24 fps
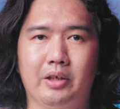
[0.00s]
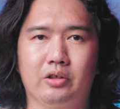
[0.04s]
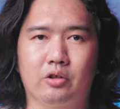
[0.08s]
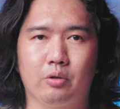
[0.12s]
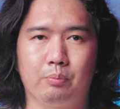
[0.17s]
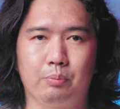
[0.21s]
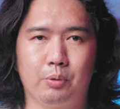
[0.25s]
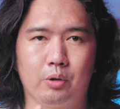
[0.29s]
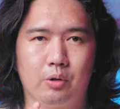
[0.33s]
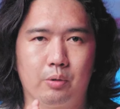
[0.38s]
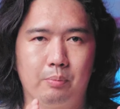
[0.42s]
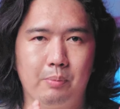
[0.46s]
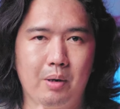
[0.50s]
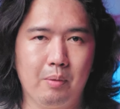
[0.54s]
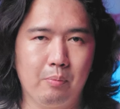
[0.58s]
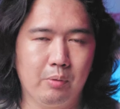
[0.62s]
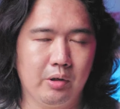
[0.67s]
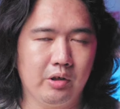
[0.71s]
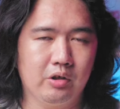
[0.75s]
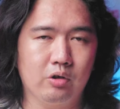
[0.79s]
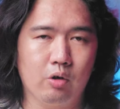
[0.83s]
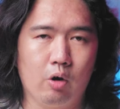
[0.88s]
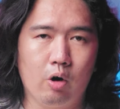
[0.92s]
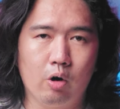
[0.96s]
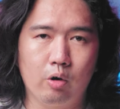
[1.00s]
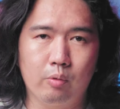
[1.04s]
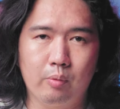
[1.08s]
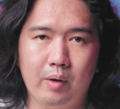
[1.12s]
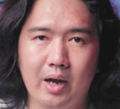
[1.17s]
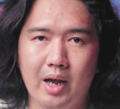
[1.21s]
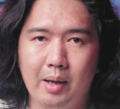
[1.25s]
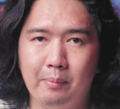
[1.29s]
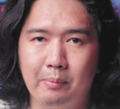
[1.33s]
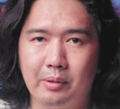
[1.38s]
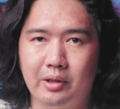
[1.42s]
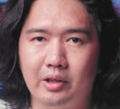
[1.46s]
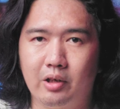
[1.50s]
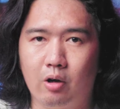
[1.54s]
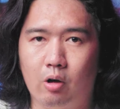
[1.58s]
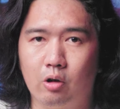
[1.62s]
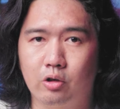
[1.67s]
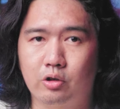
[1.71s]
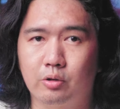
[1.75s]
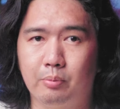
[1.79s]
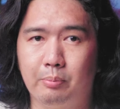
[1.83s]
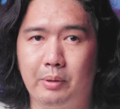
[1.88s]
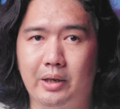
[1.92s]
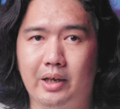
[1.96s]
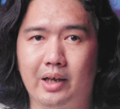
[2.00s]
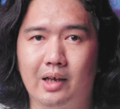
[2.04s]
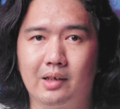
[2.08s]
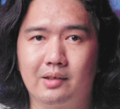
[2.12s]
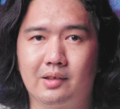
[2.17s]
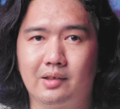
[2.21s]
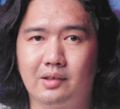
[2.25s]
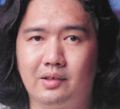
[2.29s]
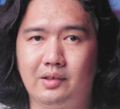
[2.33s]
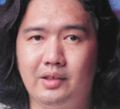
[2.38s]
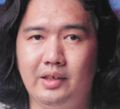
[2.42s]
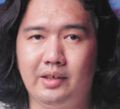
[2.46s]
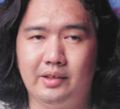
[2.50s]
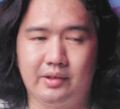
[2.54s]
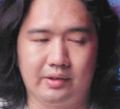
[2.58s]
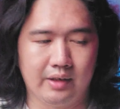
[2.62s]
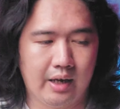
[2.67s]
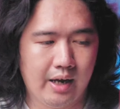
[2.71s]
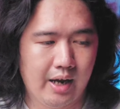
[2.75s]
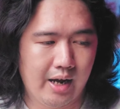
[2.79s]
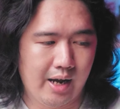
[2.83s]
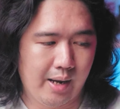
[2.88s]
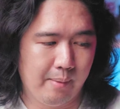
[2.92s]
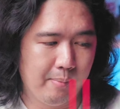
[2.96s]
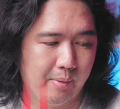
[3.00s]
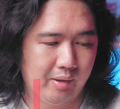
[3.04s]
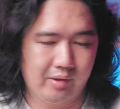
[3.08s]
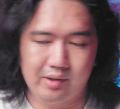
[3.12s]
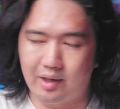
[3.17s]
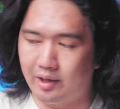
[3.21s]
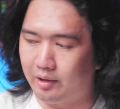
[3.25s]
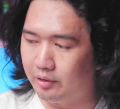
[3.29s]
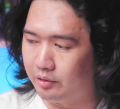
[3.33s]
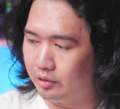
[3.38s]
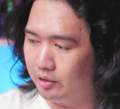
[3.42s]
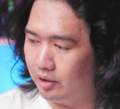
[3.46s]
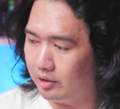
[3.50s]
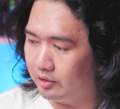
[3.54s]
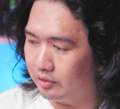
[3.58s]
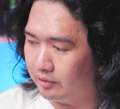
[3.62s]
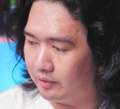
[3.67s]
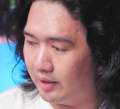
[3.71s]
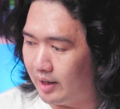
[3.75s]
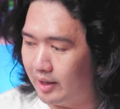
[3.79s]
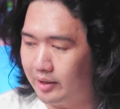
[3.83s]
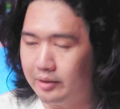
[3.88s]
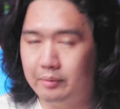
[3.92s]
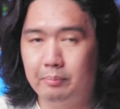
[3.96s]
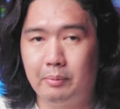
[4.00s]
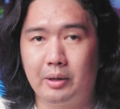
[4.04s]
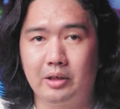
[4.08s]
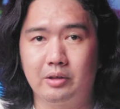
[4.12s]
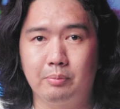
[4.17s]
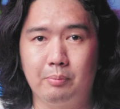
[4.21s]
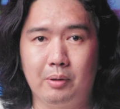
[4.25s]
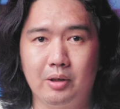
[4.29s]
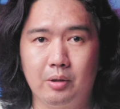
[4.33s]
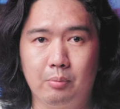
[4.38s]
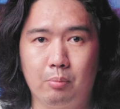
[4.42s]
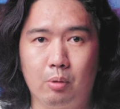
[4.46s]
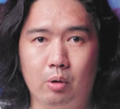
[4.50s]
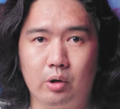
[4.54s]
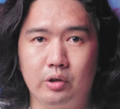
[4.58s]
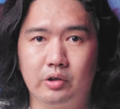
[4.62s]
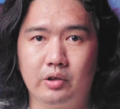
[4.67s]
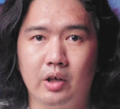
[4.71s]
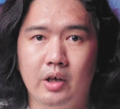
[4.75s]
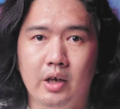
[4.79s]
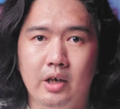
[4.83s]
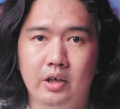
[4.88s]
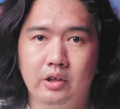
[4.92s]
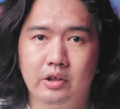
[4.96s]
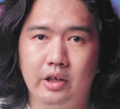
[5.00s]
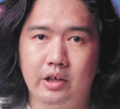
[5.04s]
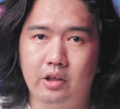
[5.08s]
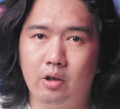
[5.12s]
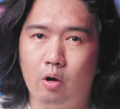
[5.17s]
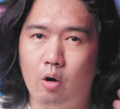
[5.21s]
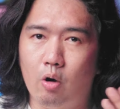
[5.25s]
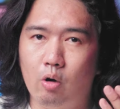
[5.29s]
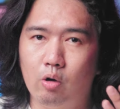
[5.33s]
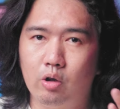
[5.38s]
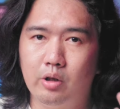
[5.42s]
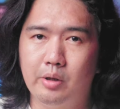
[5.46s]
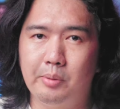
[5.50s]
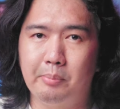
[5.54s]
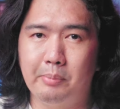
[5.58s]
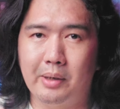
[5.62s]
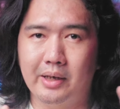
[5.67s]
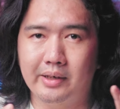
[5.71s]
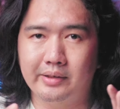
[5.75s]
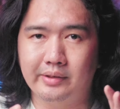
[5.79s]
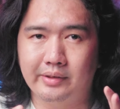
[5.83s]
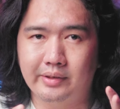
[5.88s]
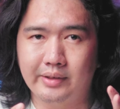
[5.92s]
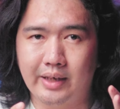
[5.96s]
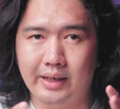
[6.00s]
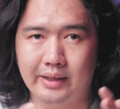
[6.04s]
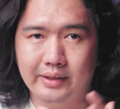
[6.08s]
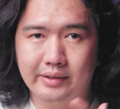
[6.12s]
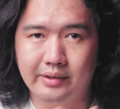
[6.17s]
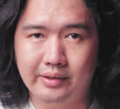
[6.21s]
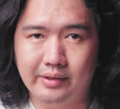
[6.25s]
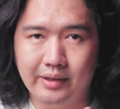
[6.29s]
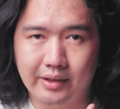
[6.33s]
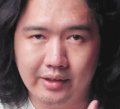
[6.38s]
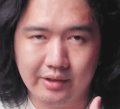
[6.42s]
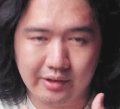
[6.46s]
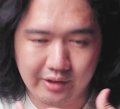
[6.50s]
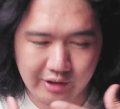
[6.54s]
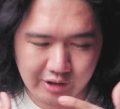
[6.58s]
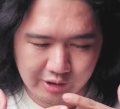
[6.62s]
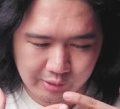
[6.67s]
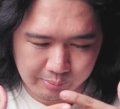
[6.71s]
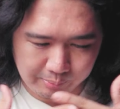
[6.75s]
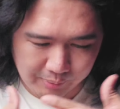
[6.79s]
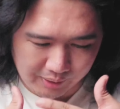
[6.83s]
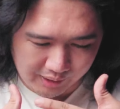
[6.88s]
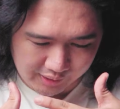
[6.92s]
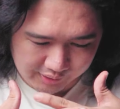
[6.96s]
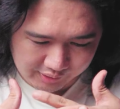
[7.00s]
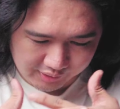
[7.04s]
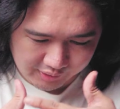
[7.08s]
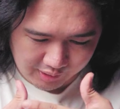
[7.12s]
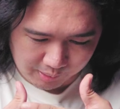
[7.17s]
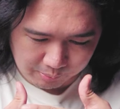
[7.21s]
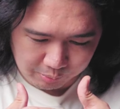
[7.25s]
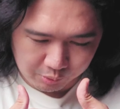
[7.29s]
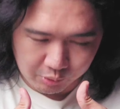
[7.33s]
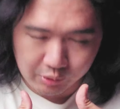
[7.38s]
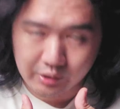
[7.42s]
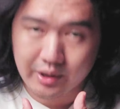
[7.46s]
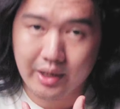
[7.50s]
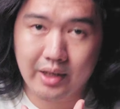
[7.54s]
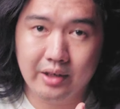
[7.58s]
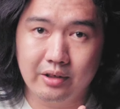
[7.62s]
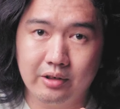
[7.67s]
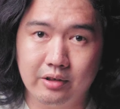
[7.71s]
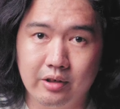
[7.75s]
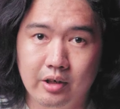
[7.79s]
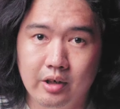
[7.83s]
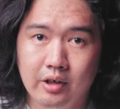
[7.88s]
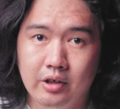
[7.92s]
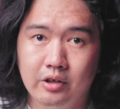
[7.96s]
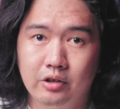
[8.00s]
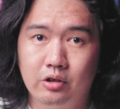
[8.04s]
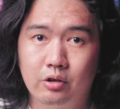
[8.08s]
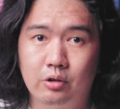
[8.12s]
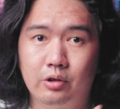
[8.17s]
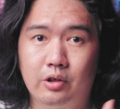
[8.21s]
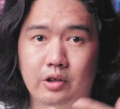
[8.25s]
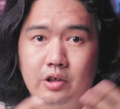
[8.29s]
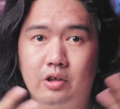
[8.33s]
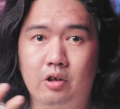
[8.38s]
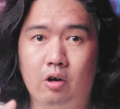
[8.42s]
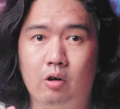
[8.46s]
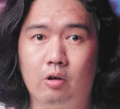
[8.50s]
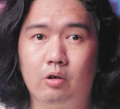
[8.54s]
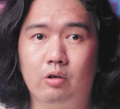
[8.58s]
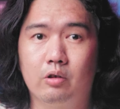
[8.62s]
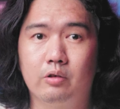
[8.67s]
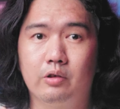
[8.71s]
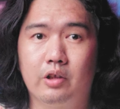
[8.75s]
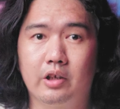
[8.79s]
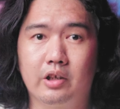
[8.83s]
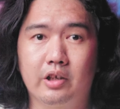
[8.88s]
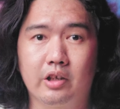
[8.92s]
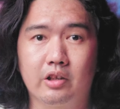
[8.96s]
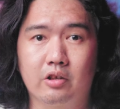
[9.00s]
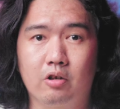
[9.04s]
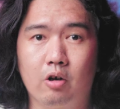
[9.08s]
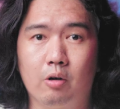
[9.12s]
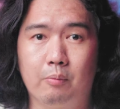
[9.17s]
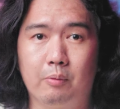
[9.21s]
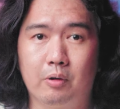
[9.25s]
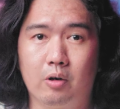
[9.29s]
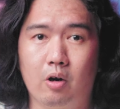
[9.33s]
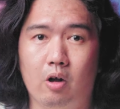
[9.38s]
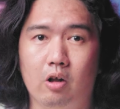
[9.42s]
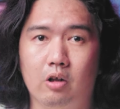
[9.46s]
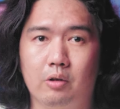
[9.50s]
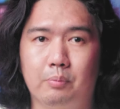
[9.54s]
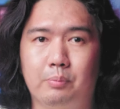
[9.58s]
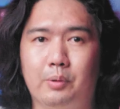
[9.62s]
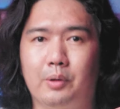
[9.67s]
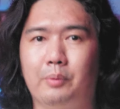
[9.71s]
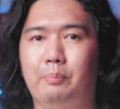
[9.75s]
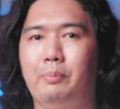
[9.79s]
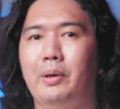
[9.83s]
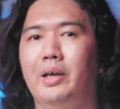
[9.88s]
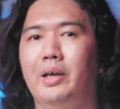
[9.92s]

makes computer memories or RAM, and they also make SSDs. MSI, on the other hand, makes motherboards. It only makes sense that these brands come together so they, they can cover all of their